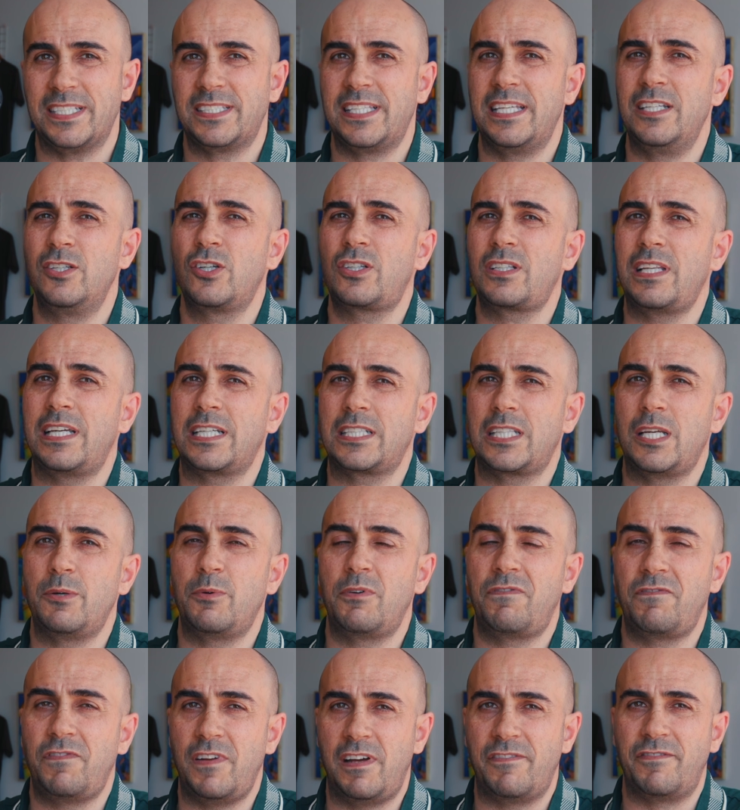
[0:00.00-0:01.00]
They looked like they were
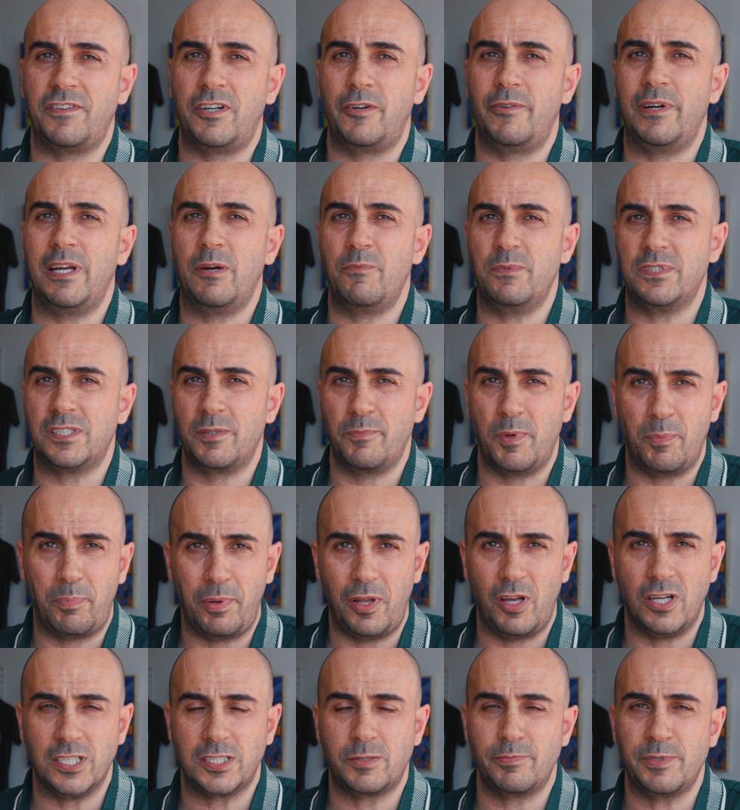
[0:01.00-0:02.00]
fluffing around with some
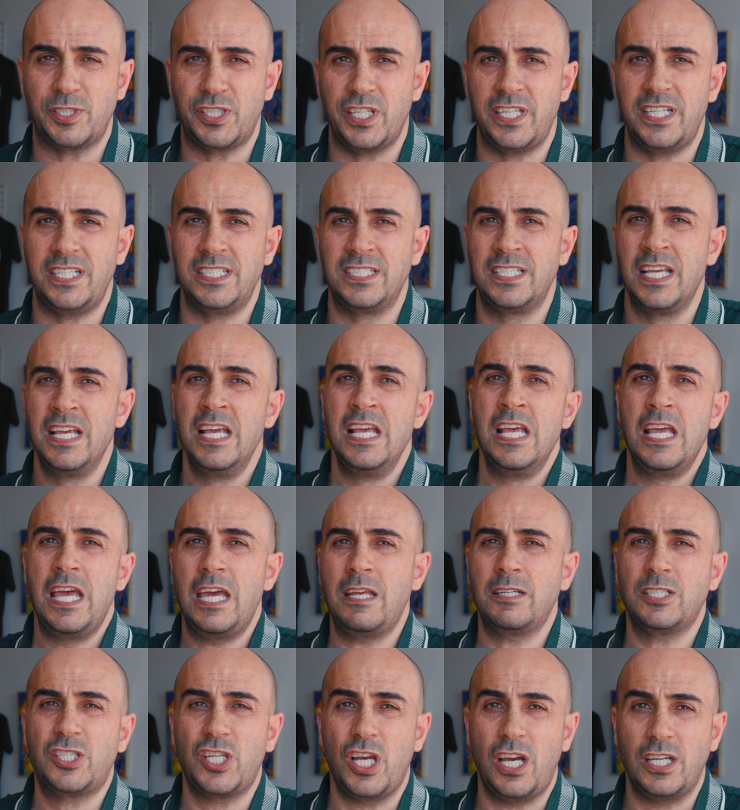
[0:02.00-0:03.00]
appliance machines
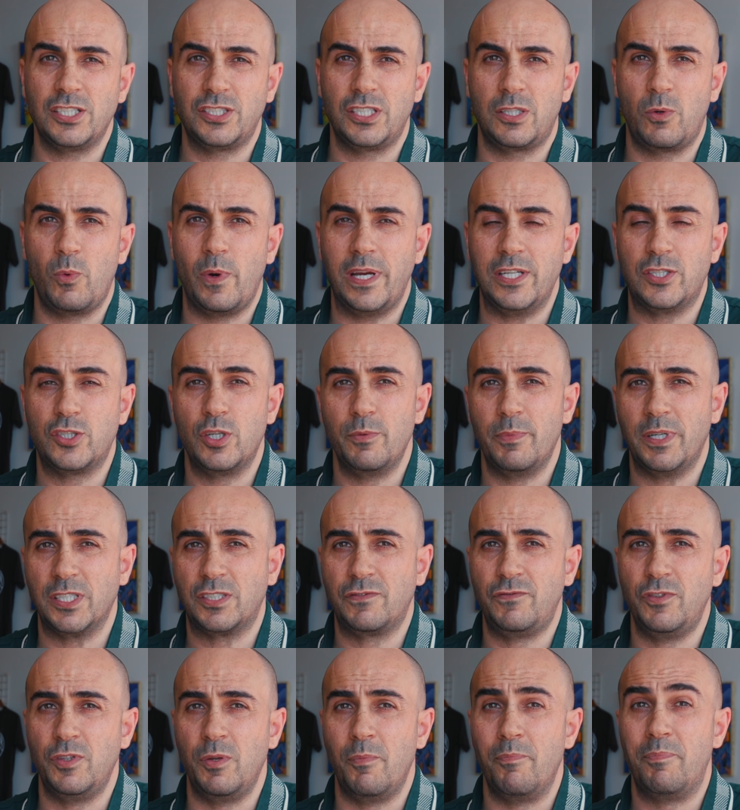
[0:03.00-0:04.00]
and charging way too much
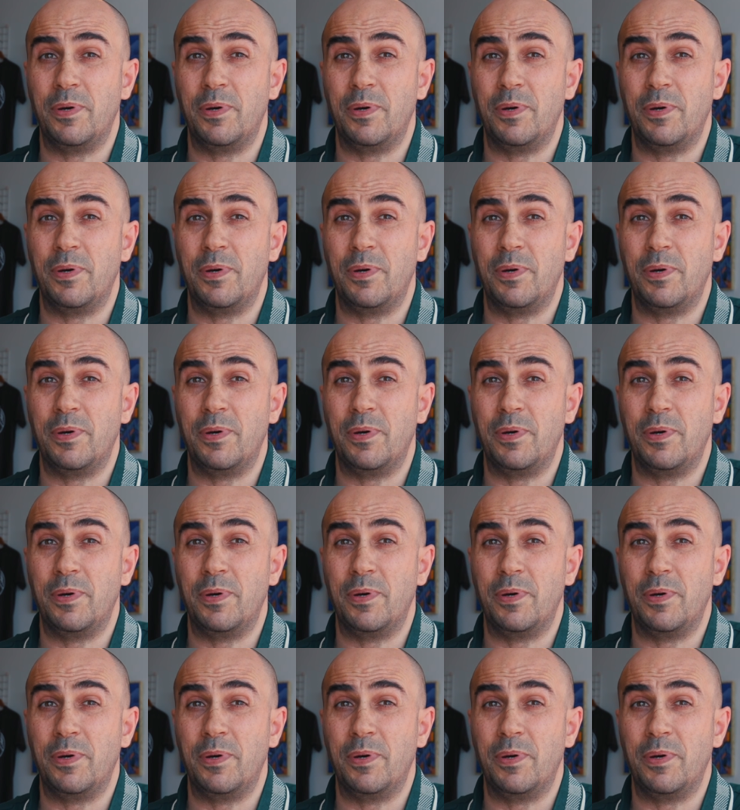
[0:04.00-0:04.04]
for them.